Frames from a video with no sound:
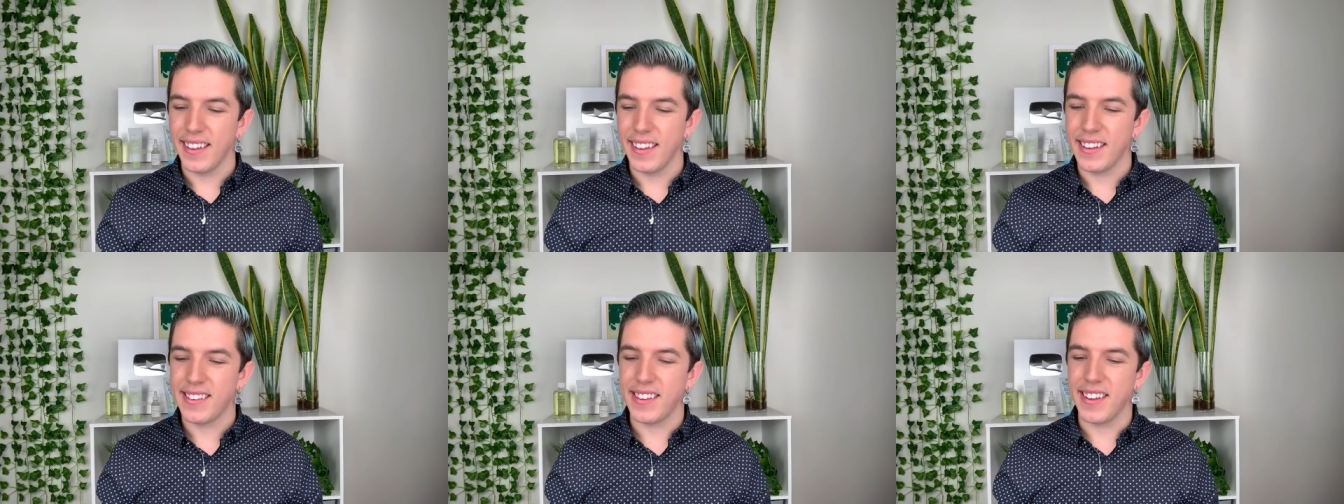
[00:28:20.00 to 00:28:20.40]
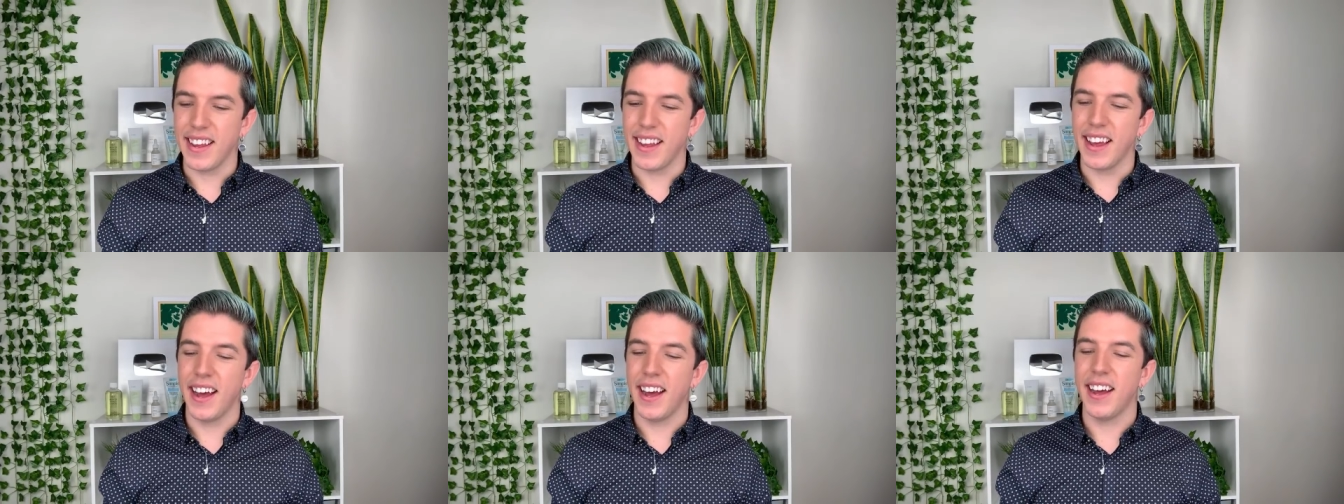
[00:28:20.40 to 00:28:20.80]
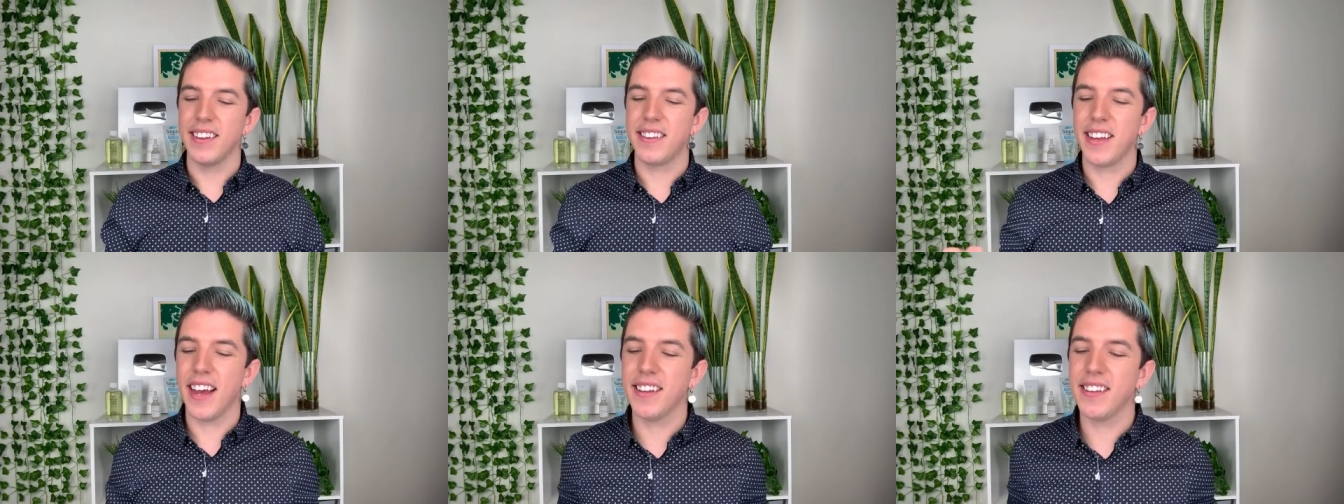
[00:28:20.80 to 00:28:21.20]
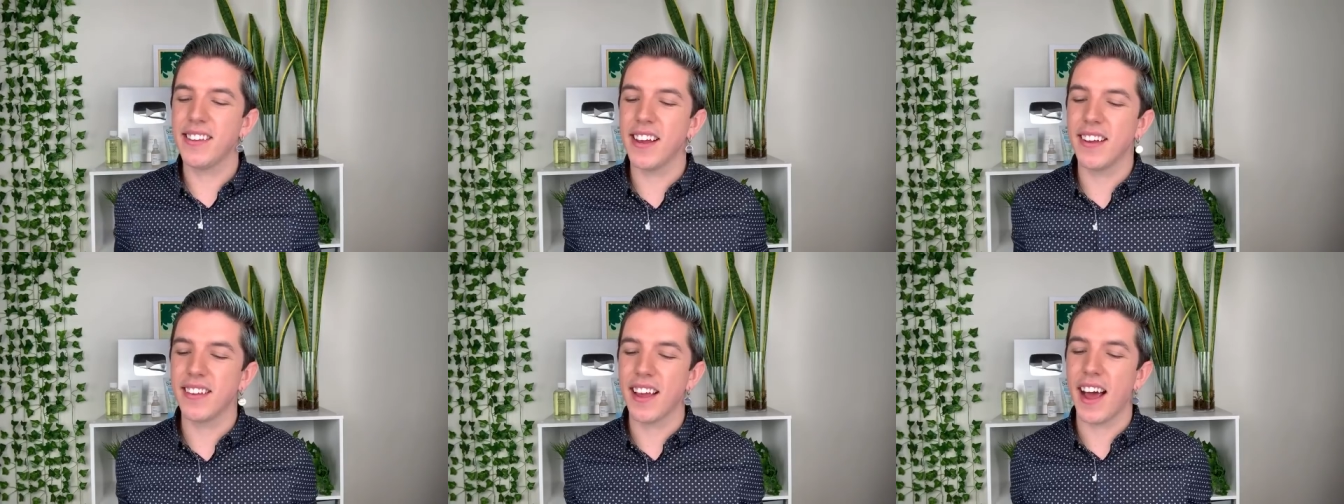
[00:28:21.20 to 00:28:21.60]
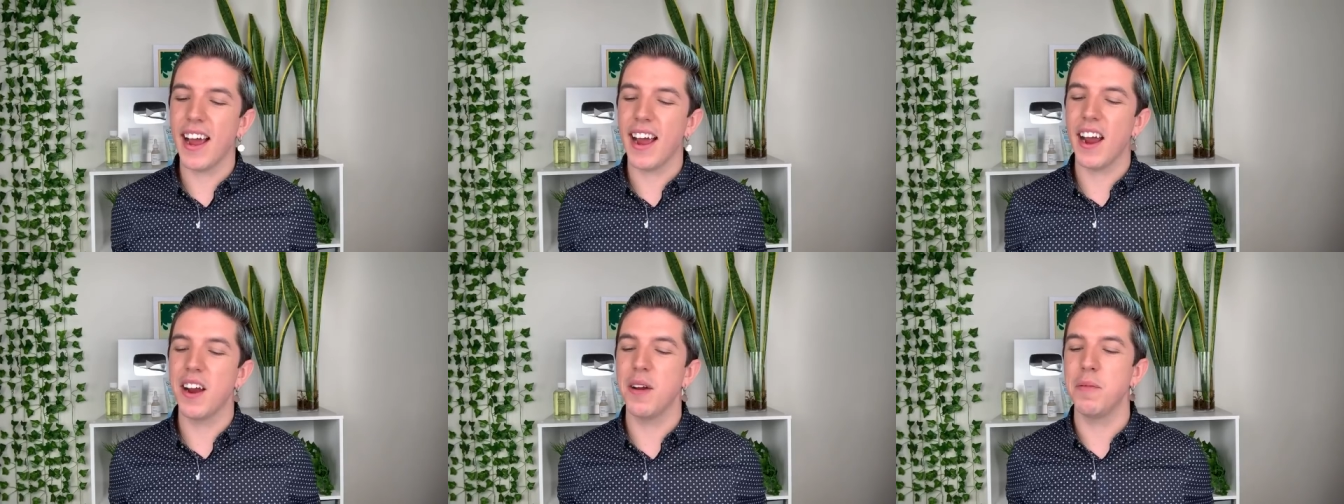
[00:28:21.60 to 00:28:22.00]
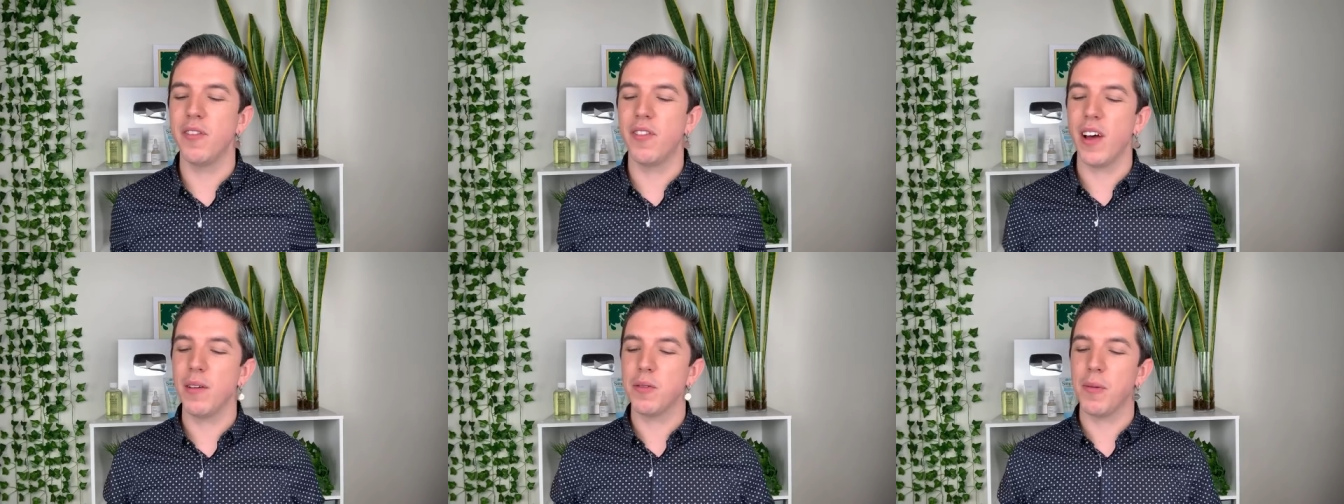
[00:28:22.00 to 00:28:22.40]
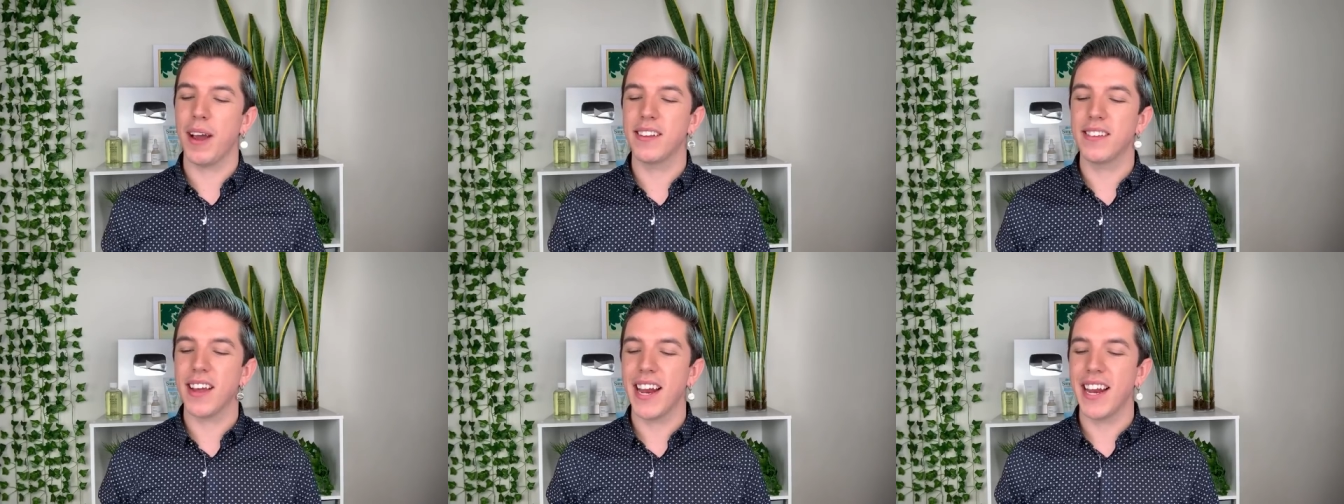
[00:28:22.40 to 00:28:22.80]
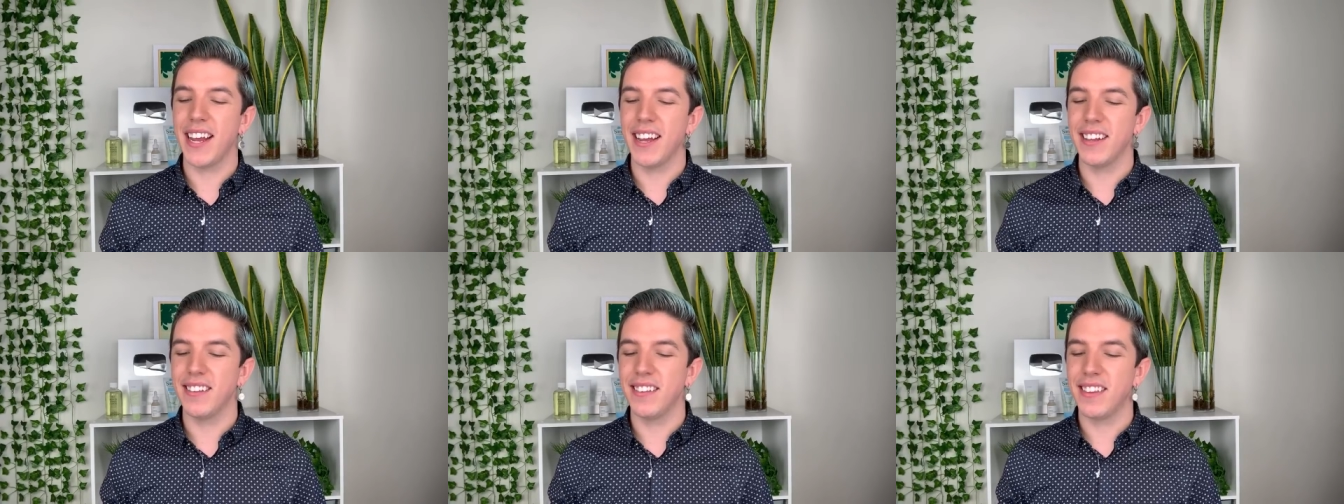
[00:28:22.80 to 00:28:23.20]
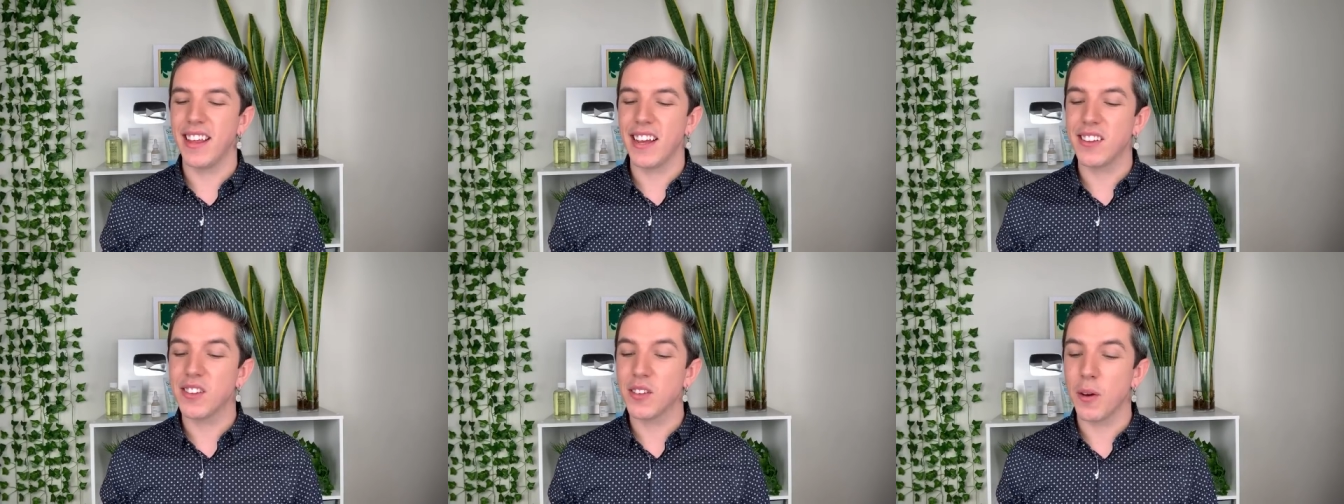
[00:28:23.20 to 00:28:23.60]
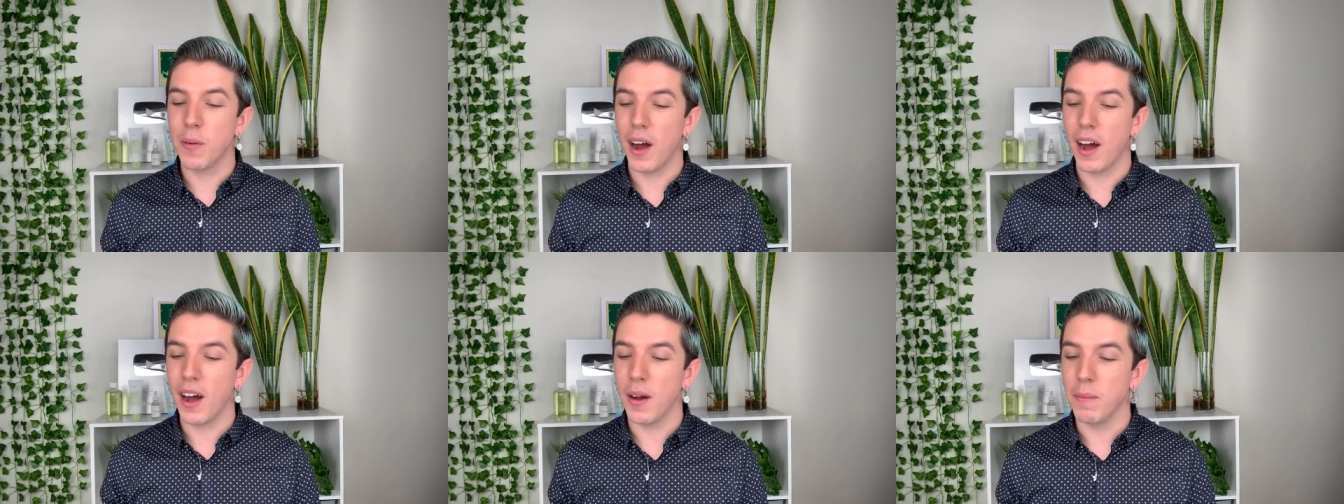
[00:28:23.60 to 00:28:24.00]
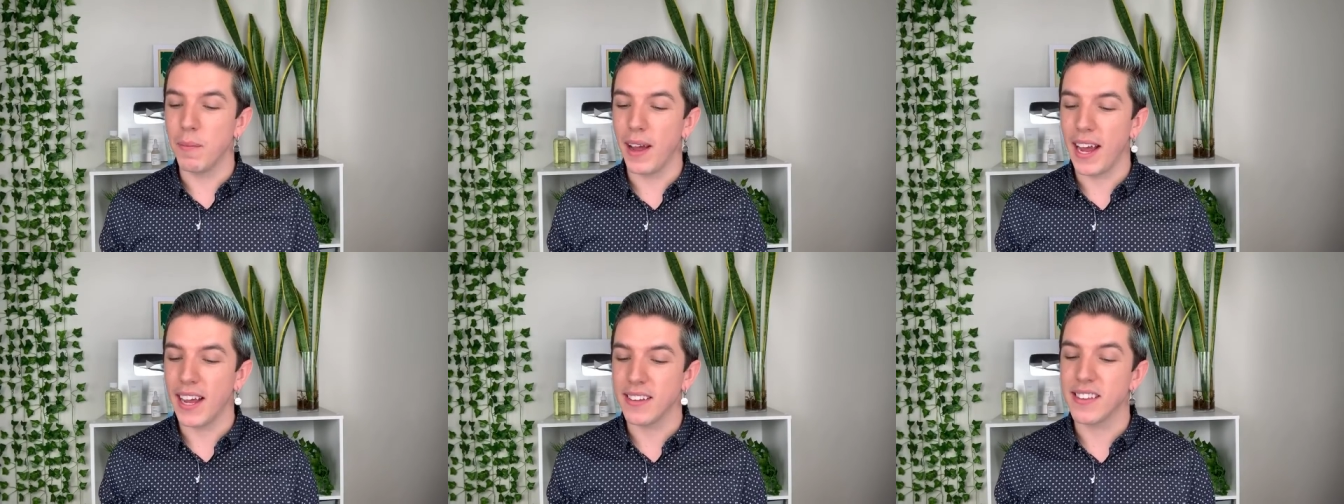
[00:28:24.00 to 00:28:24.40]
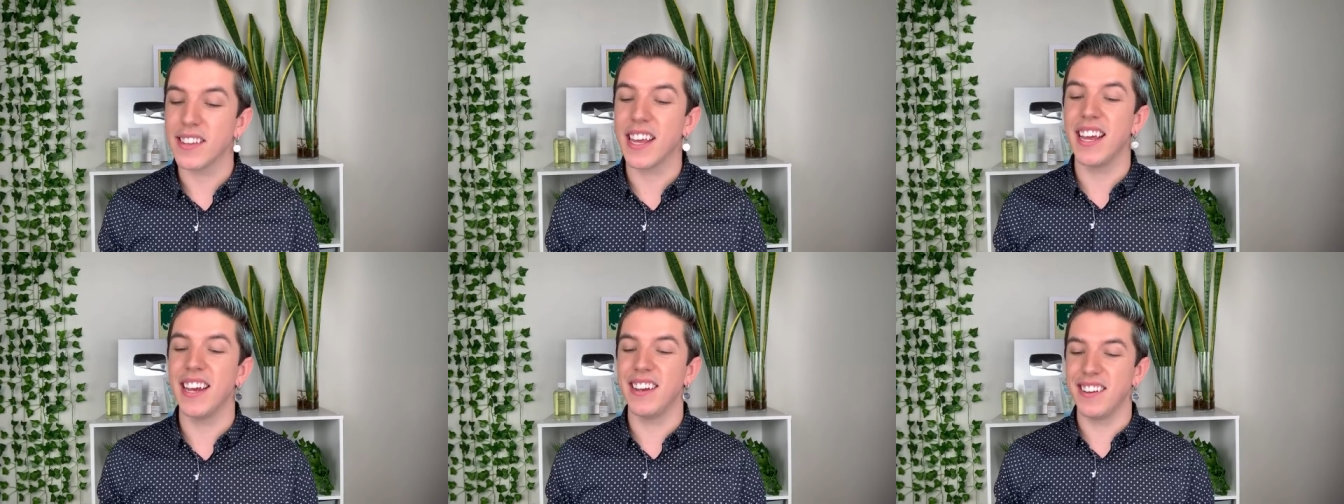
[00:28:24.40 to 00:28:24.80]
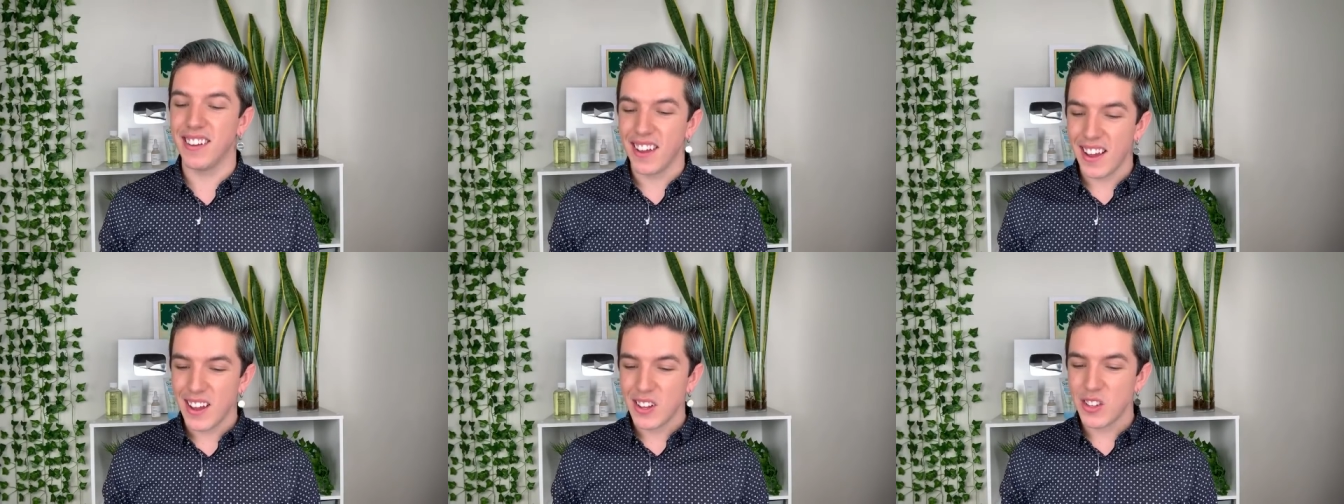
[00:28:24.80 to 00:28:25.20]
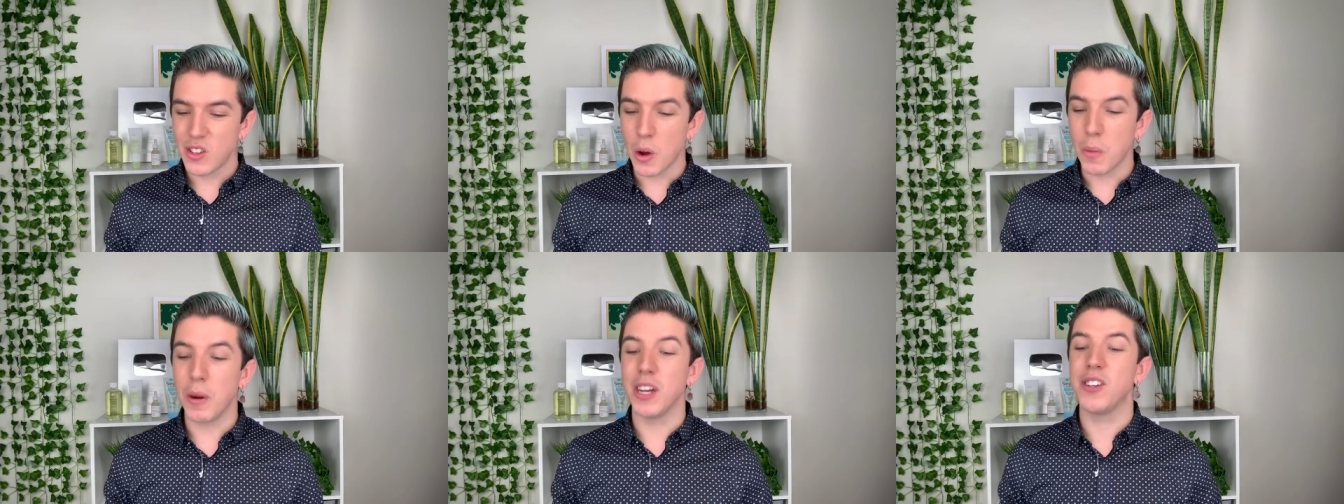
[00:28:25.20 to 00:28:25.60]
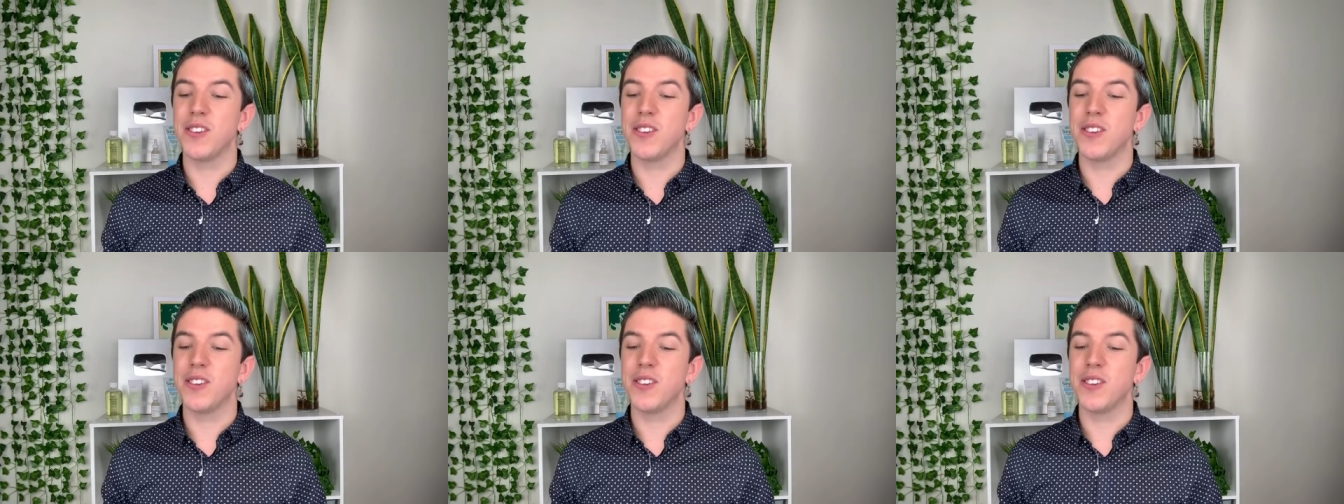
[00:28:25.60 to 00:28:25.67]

Let's see. Uh, Sian says, "Hi Hyram, you've helped my anxiety and thanks so um and skin so much.